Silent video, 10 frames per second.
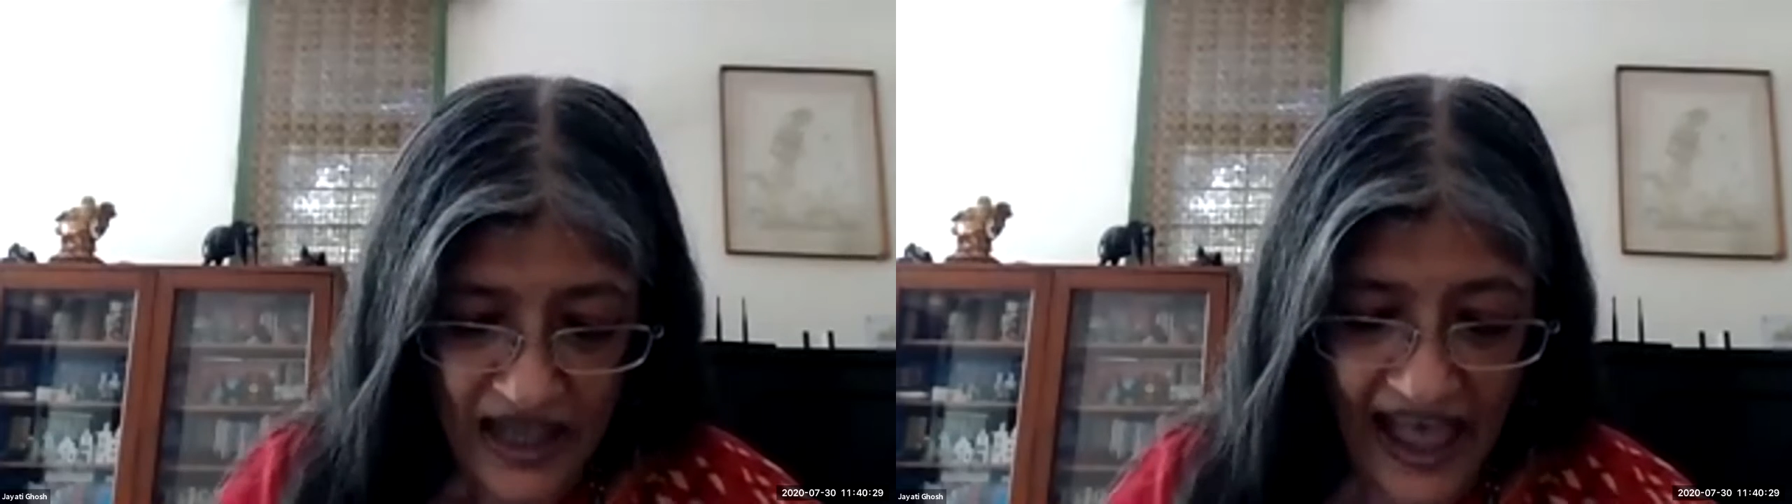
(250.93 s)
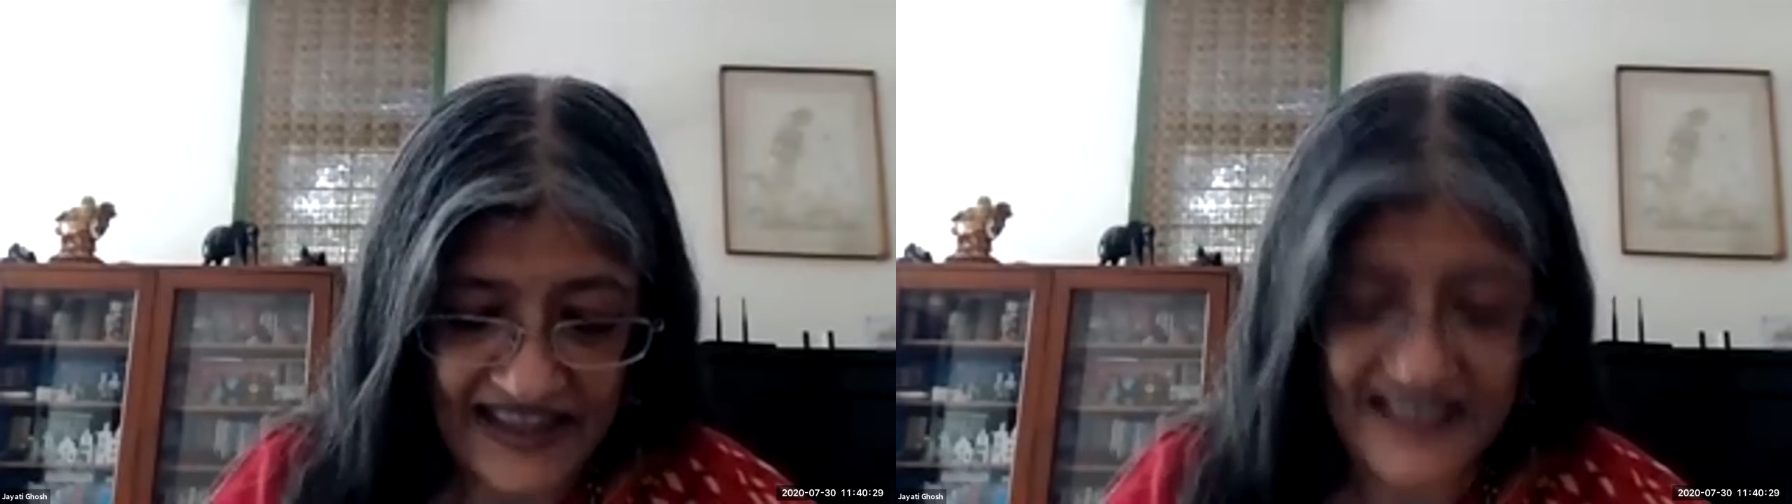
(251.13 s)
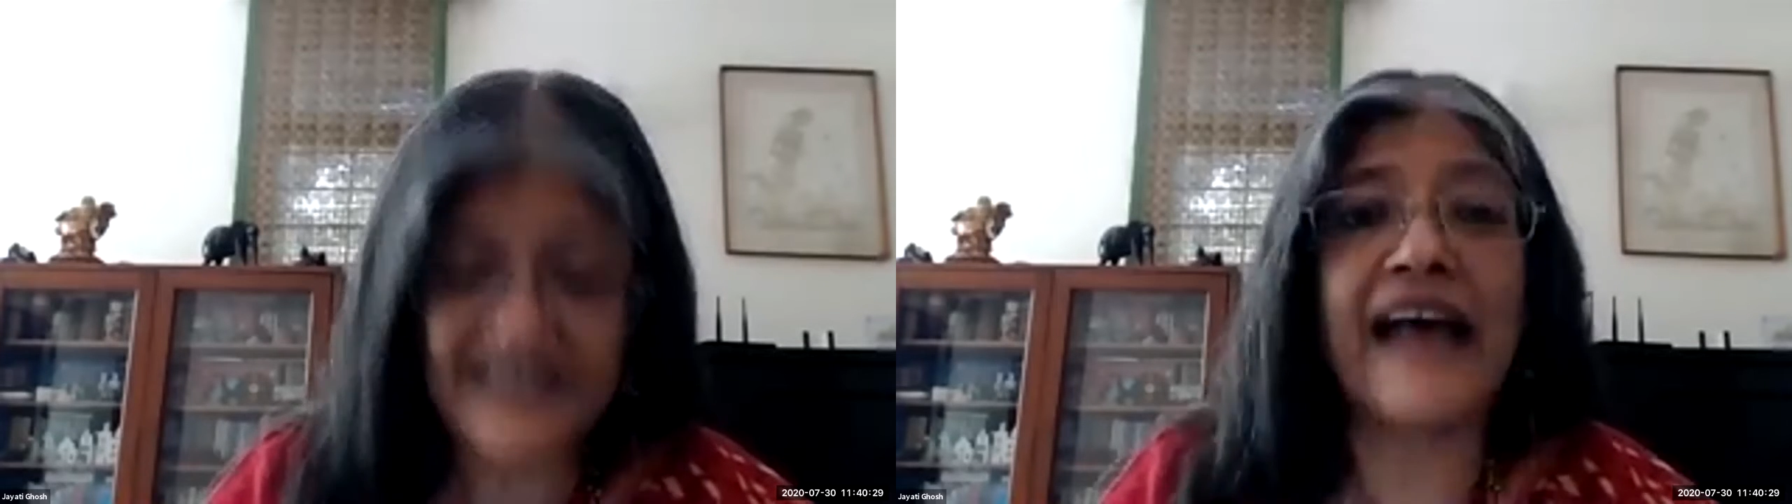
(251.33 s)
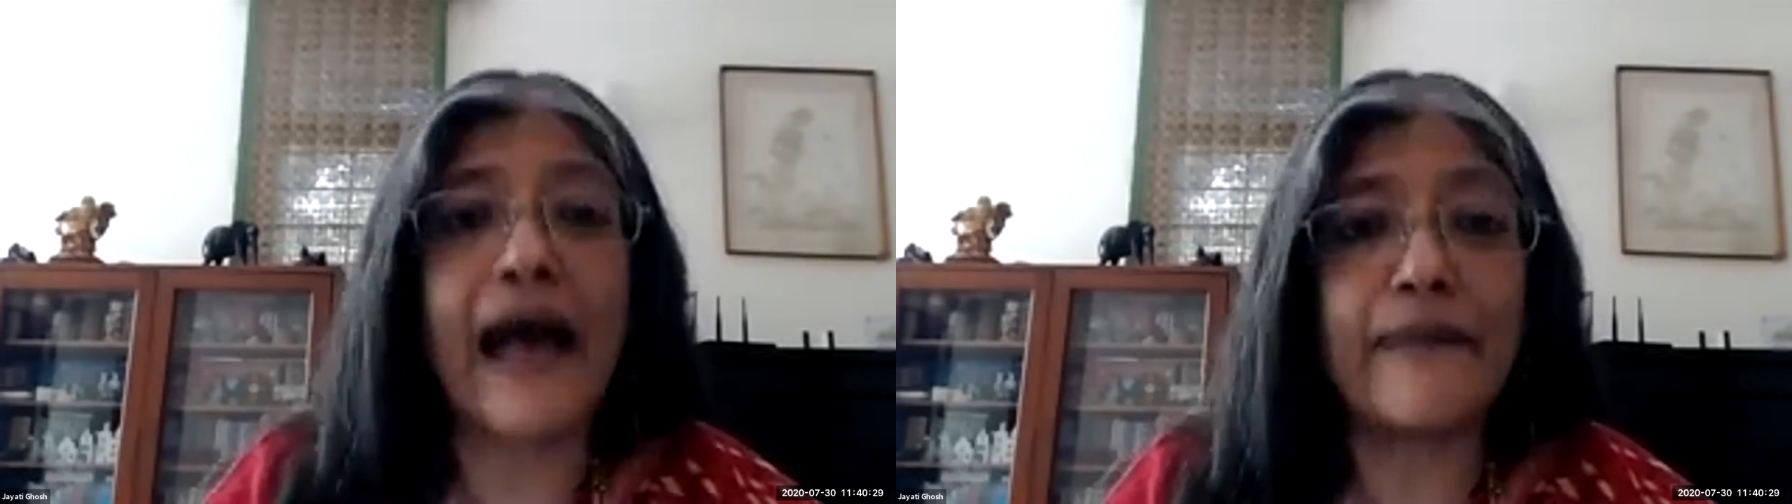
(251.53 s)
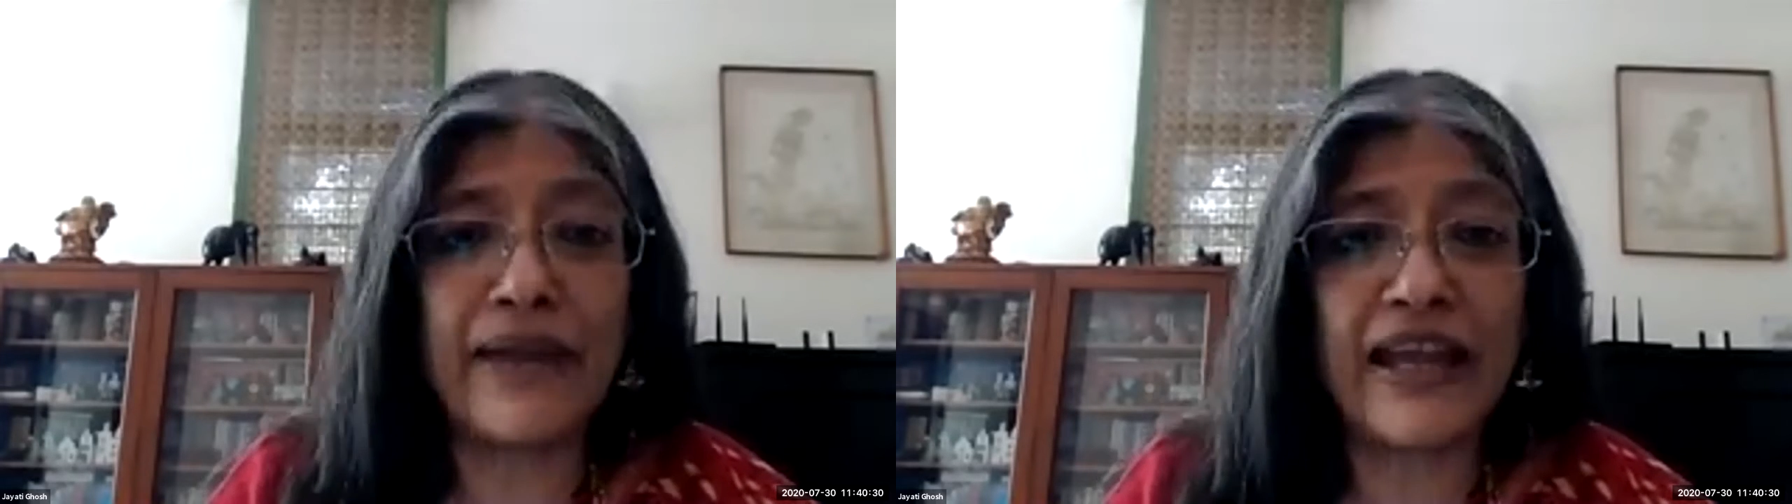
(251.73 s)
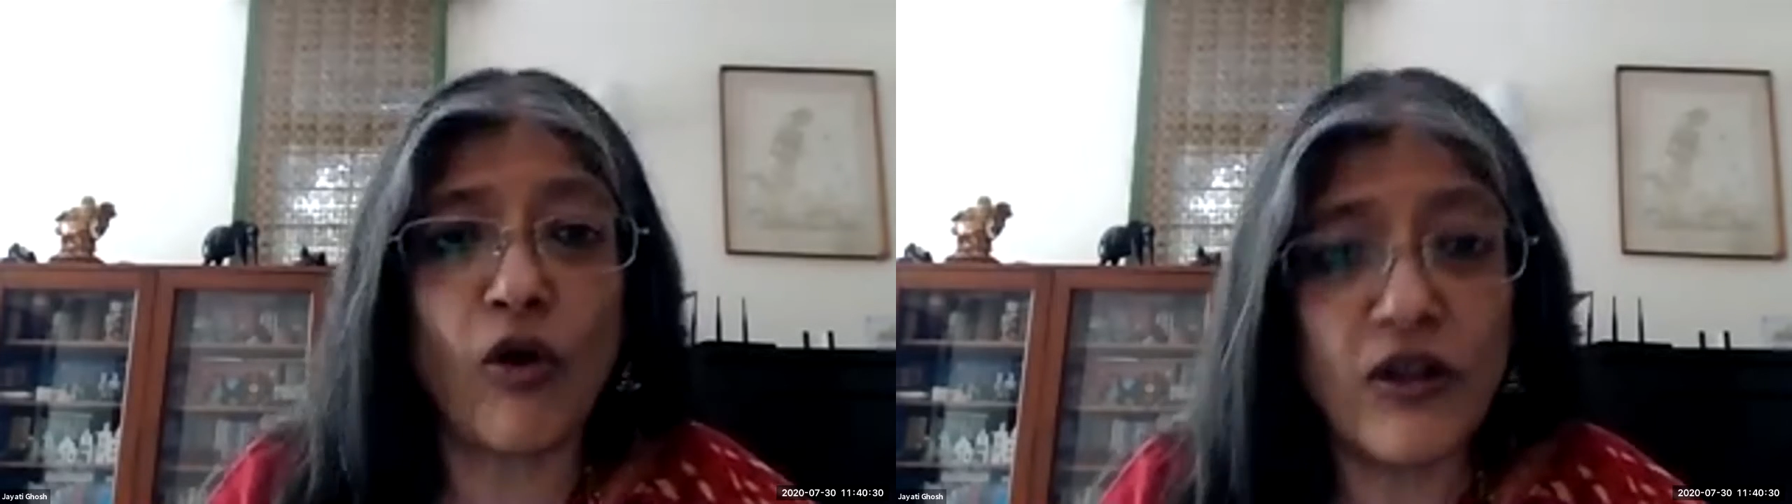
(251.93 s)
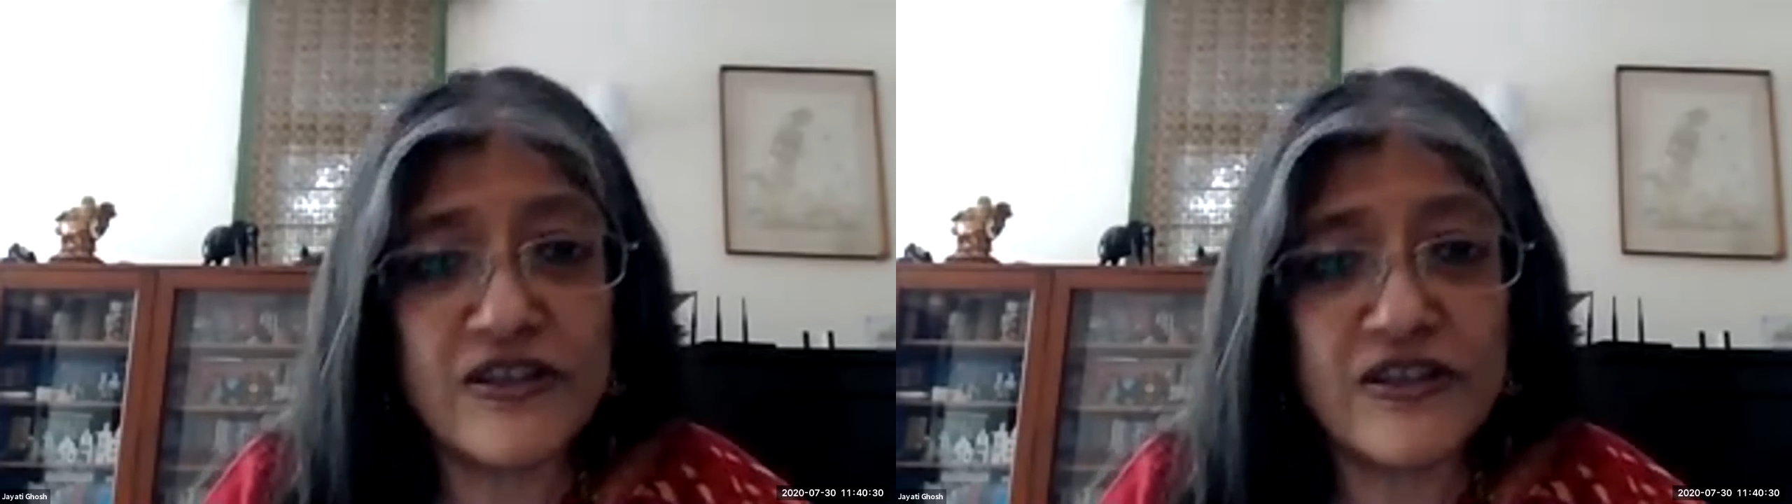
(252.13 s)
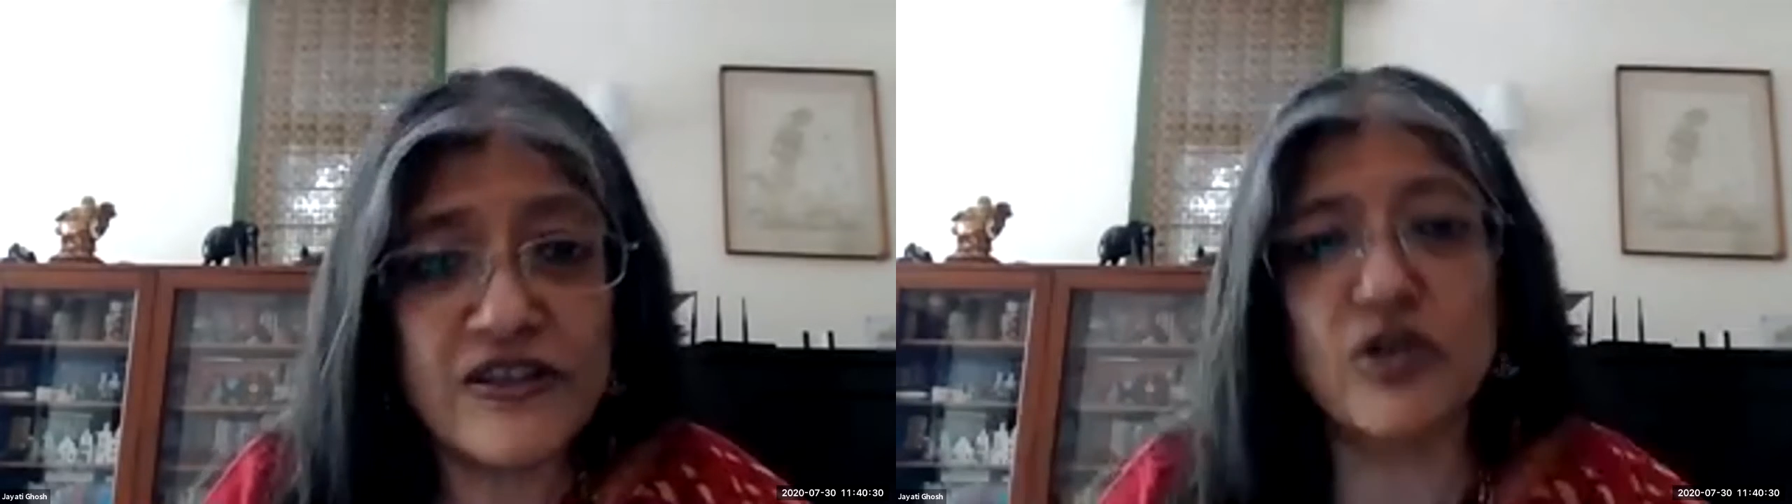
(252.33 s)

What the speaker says: And this is happening also